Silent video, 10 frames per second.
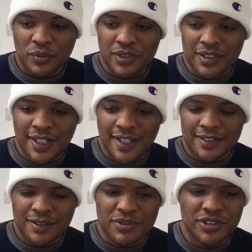one
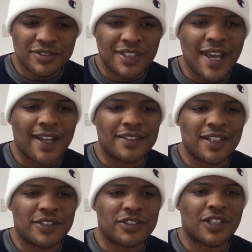case. I'm sure
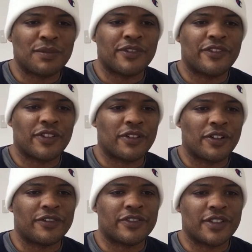dad got in trouble for
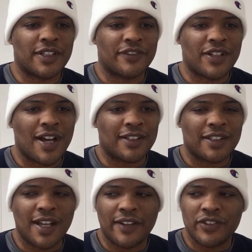it, hopefully. If not,
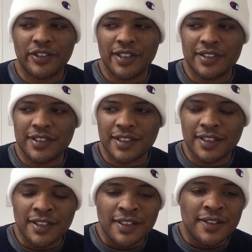then I have no
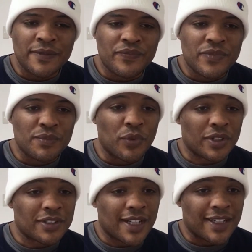idea.
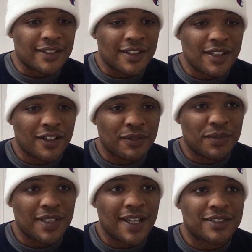More than likely, though,
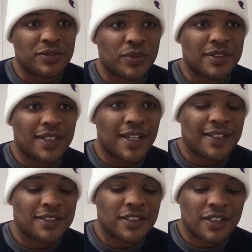but that's one
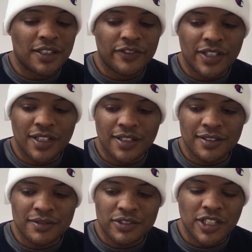case of
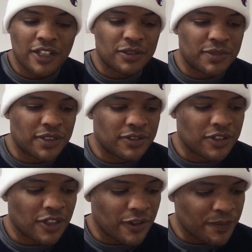child
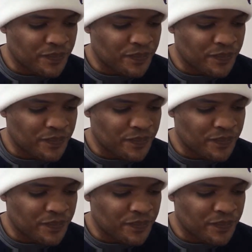abuse.